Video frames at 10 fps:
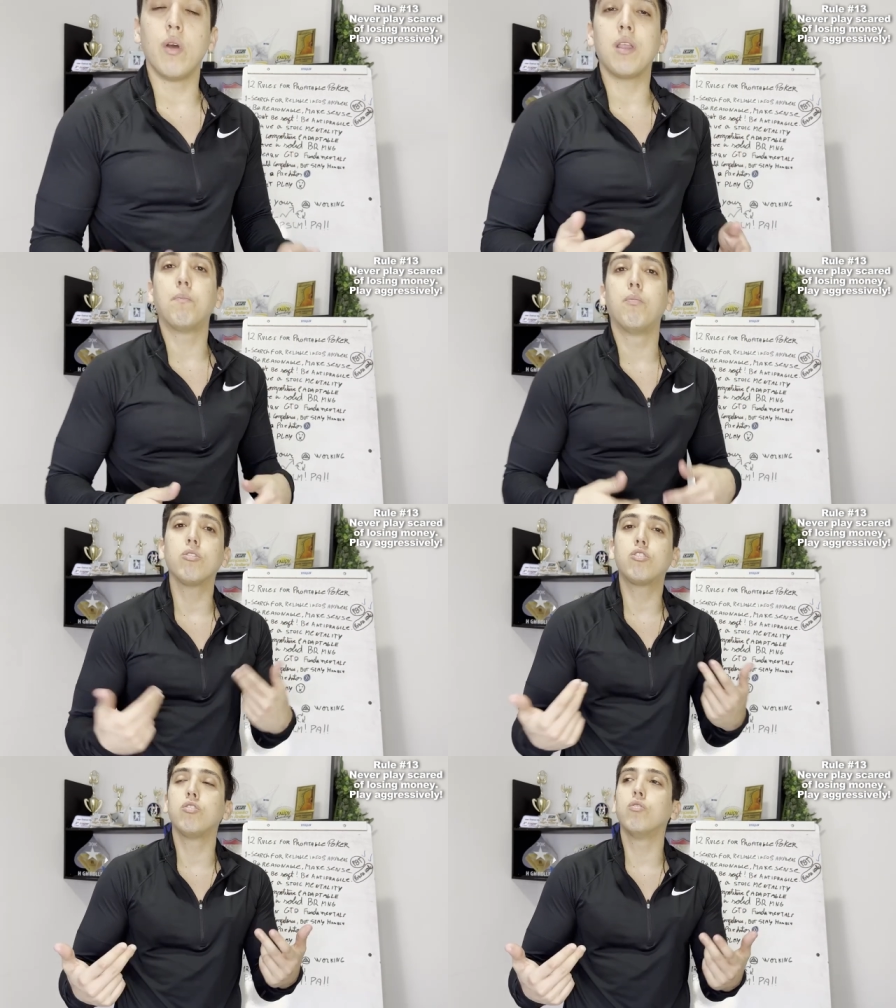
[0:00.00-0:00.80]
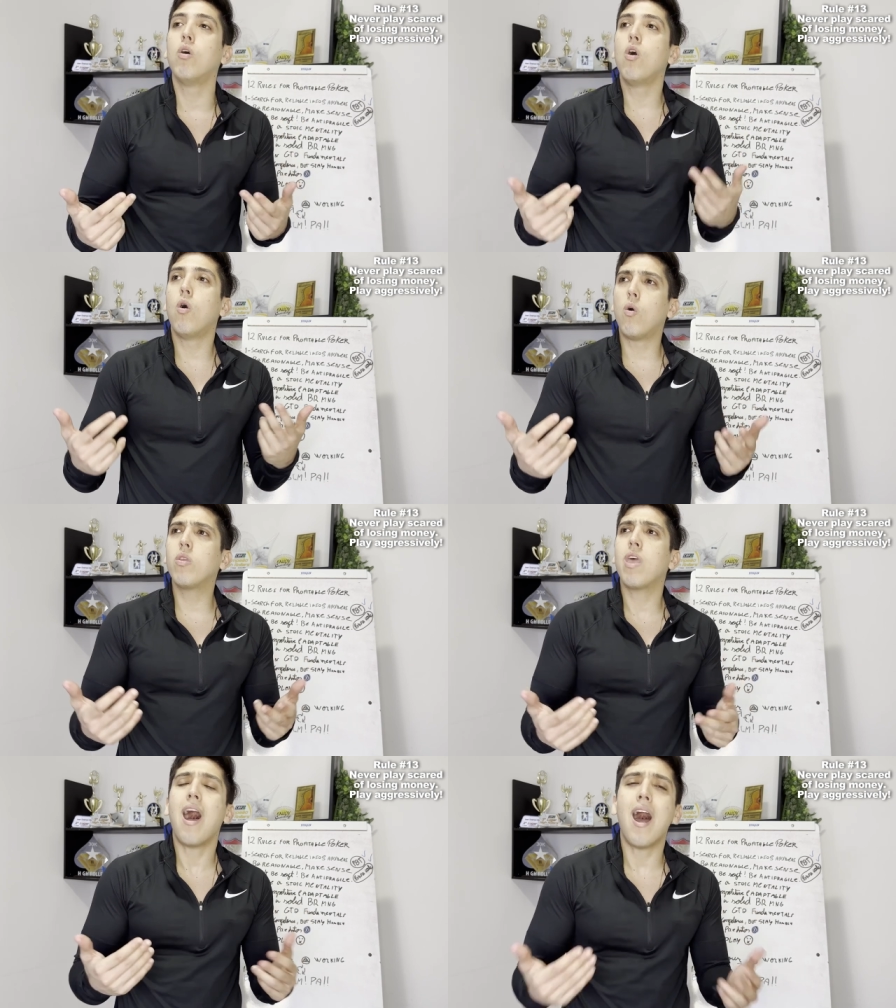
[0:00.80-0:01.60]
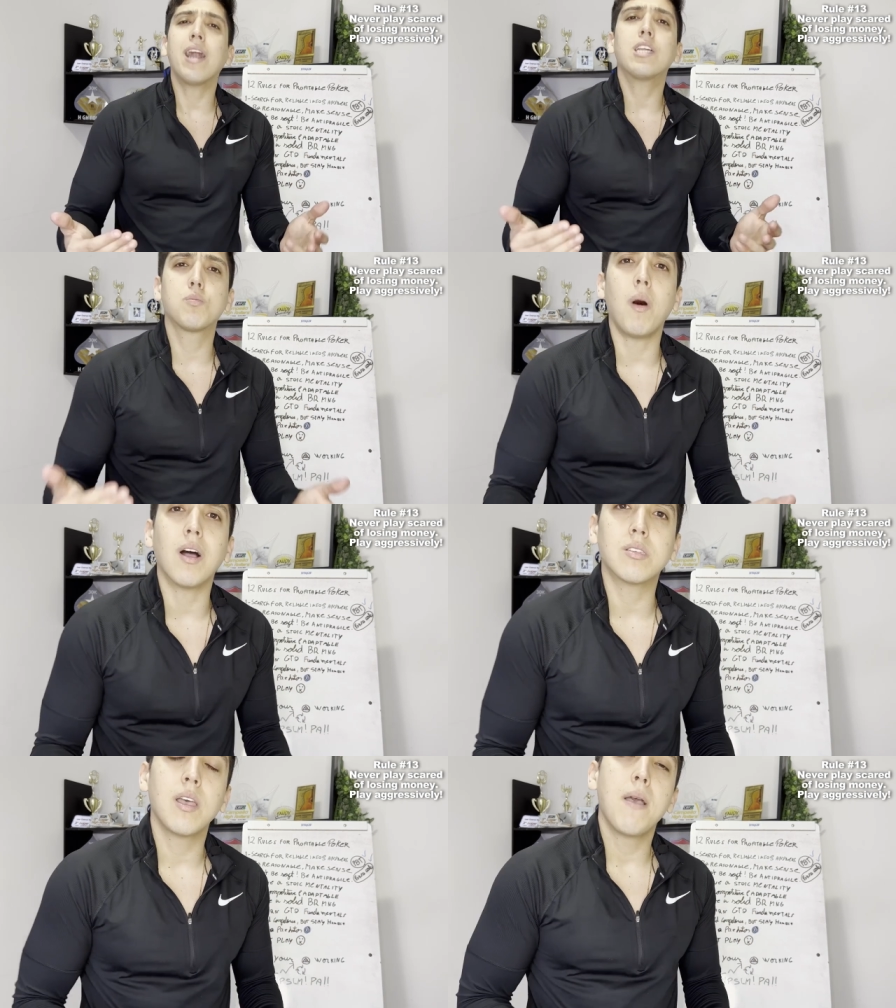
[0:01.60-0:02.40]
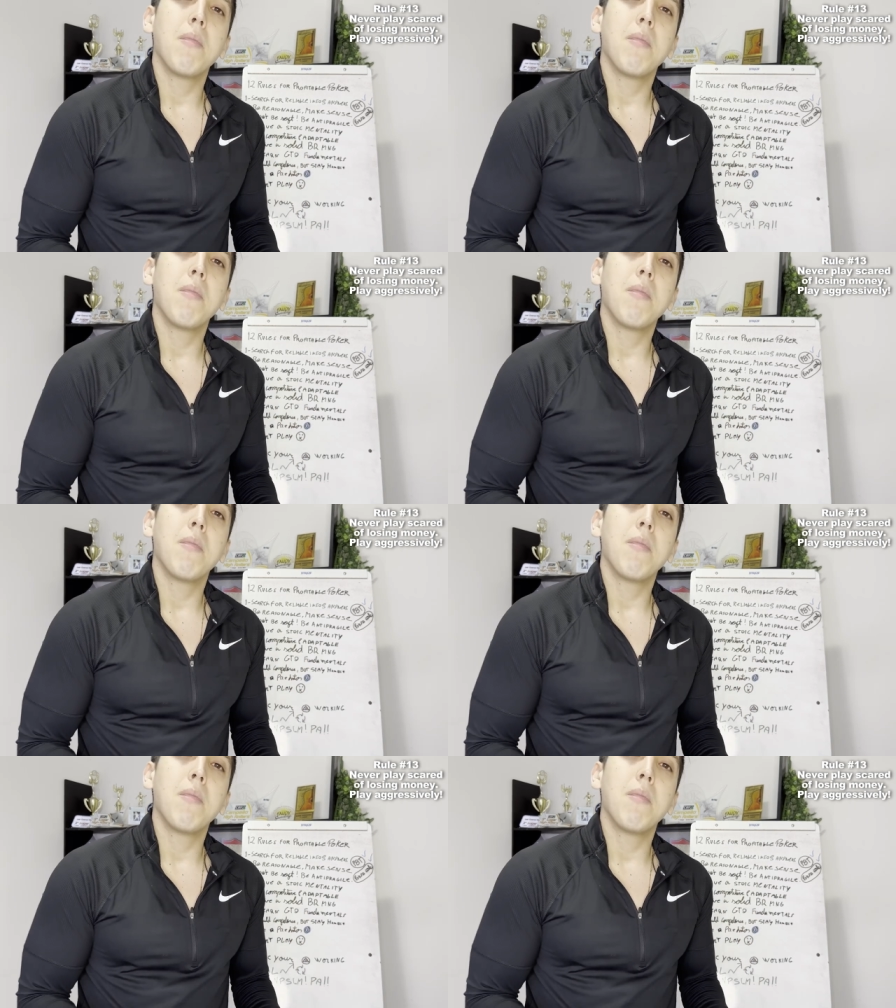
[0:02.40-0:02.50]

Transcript: and put you on hard spots.